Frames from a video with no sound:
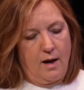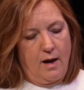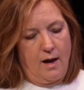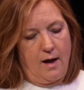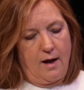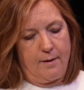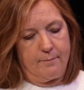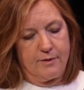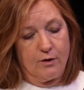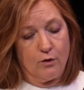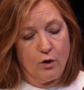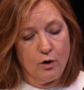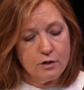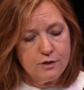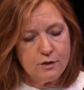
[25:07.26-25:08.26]
There
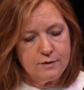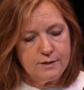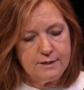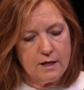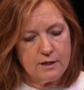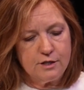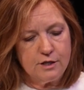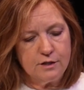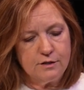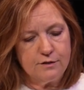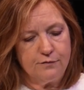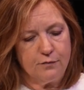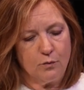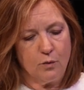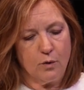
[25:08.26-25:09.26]
are also
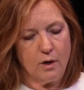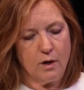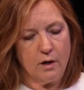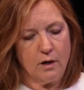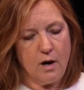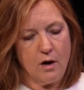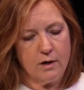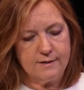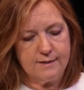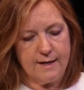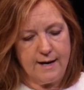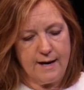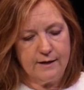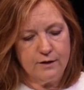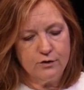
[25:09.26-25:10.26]
deductions for
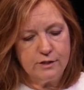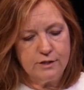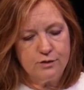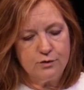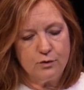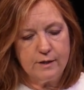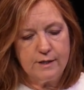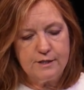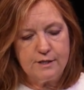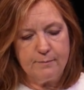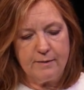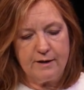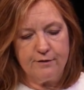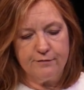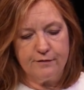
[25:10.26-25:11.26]
on-site energy storage
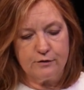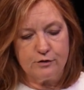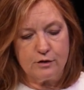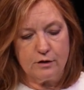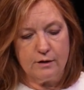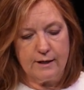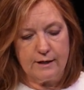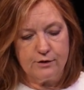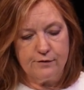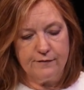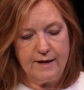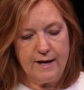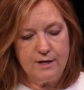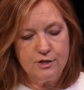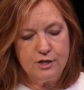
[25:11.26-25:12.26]
and beneficial
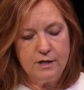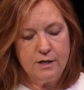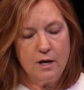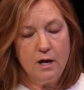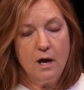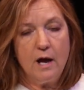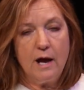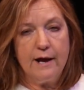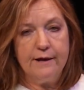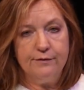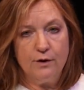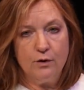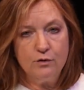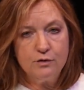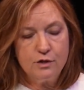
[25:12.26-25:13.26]
electrification,
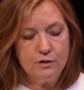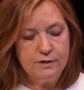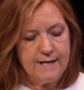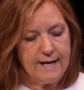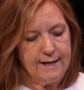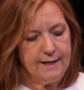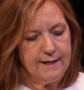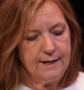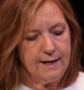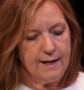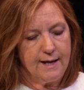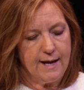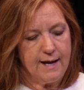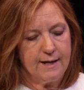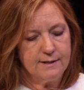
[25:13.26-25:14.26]
and those are taken
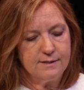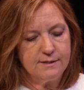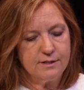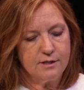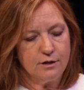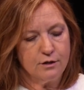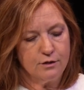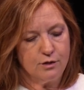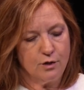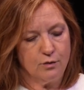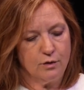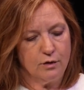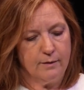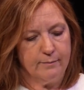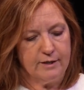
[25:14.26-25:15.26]
against the
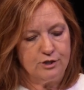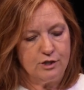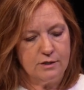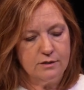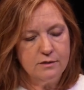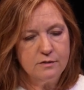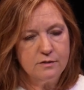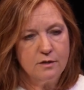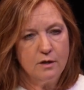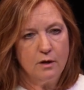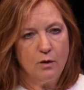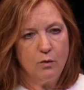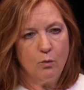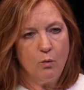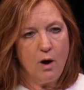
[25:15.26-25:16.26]
total emissions,
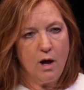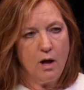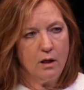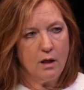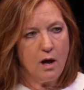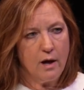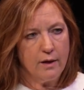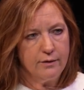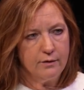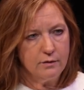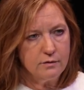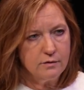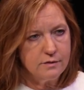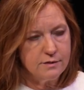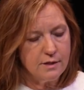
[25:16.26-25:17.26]
while
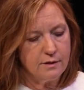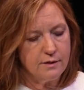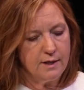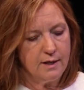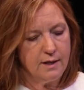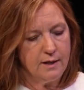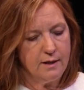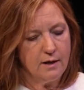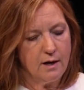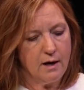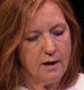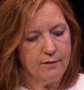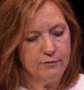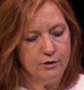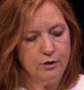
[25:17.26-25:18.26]
others, the
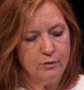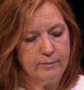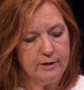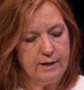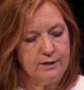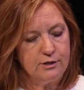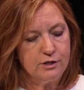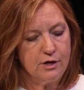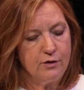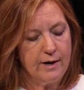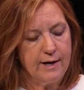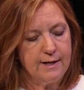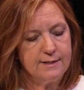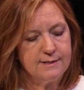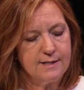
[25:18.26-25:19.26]
renewable energy
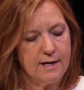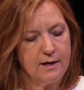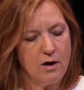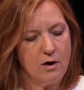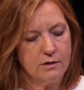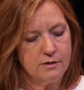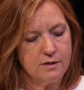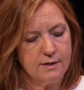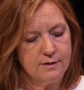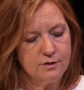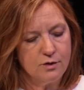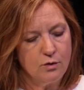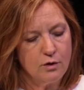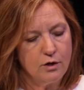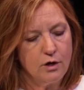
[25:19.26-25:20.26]
credits and on-site
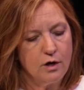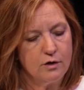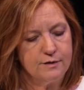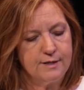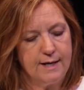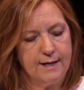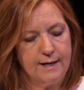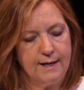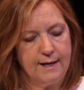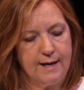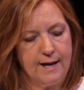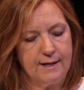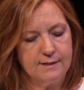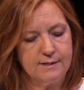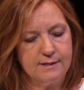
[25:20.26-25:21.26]
solar, are taken
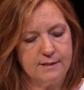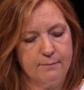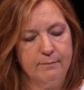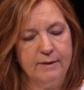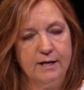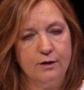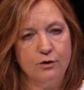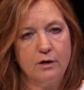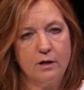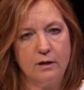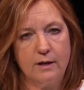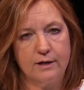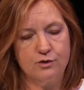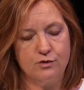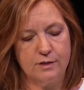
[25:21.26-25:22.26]
against the metered
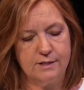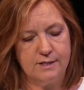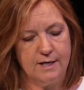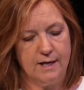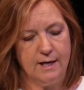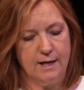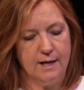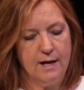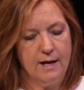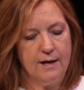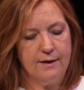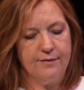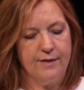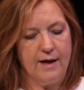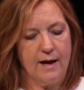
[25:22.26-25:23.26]
electricity
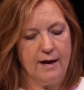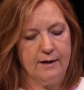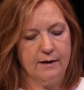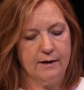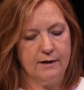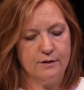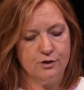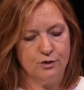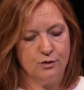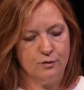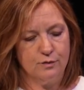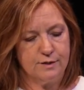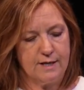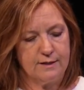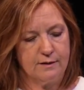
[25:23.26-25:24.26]
that is
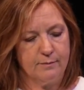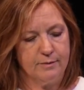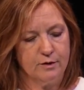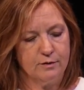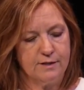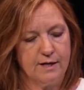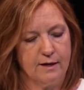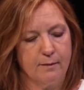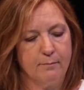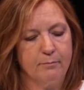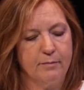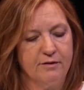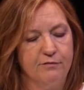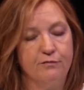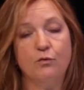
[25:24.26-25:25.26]
used at the building
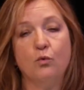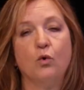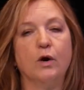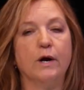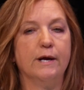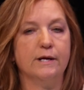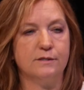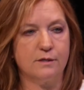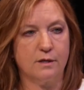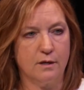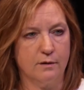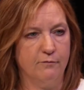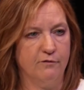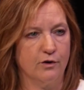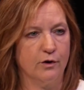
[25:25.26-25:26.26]
before it's
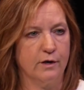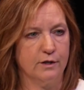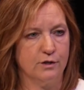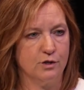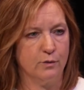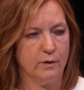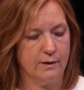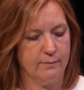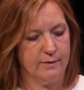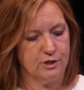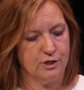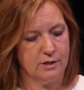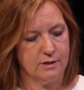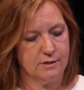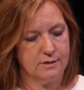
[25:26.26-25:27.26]
converted to an
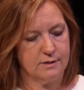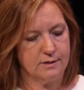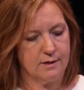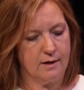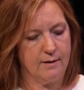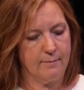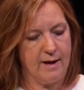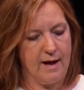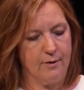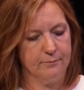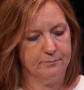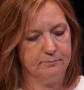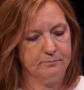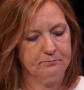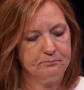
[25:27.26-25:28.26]
emissions amount.
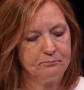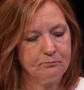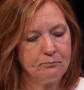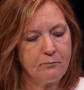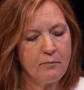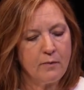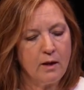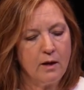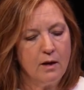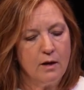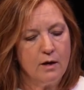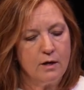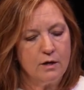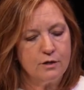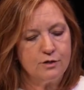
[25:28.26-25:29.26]

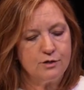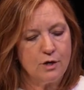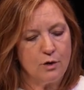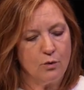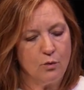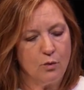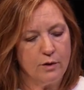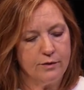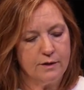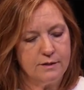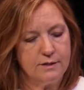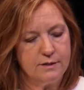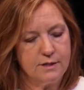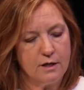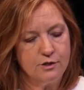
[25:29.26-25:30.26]
So the
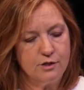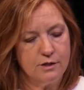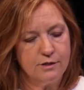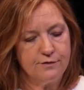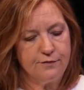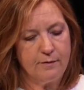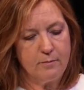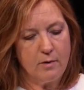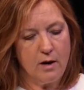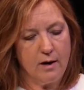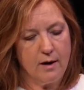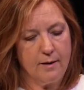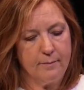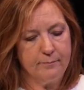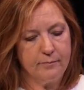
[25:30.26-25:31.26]
deductions from
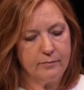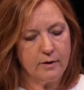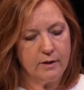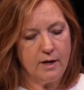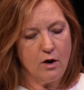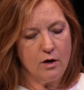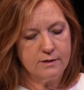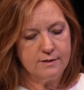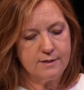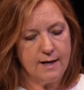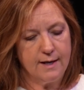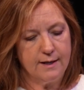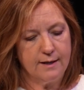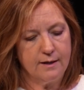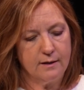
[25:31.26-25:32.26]
the
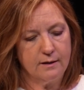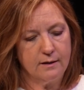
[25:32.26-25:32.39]
on-site